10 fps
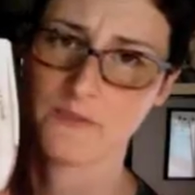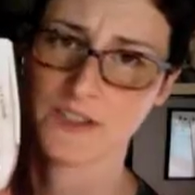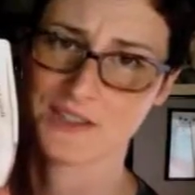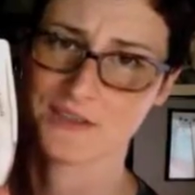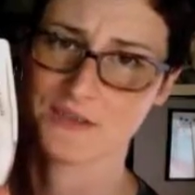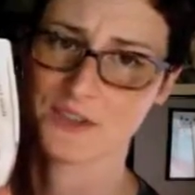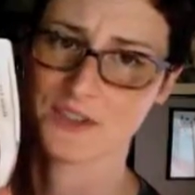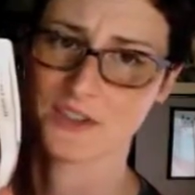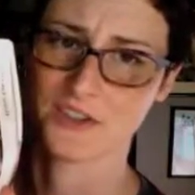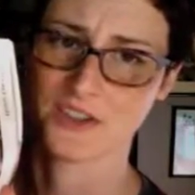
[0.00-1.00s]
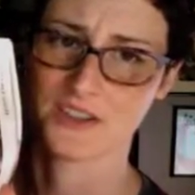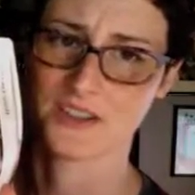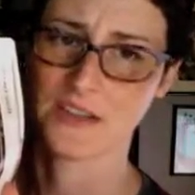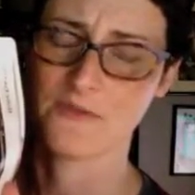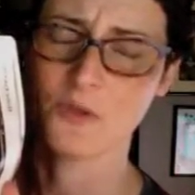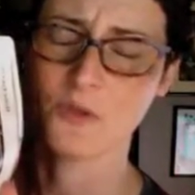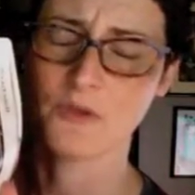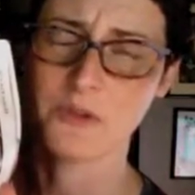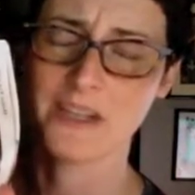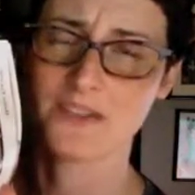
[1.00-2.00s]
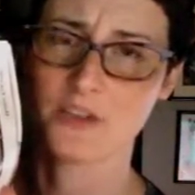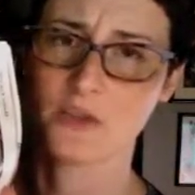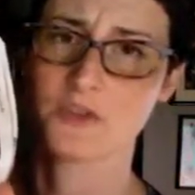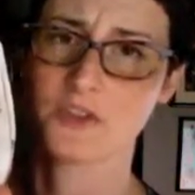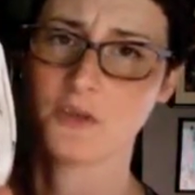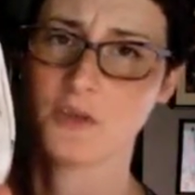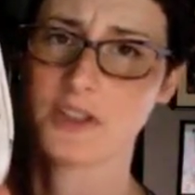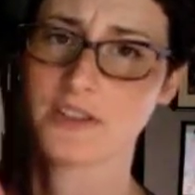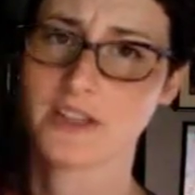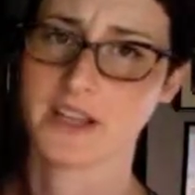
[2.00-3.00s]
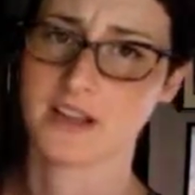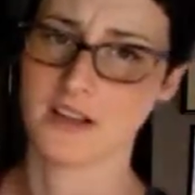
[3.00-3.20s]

festivals are just. If you were from the East Coast and you went to like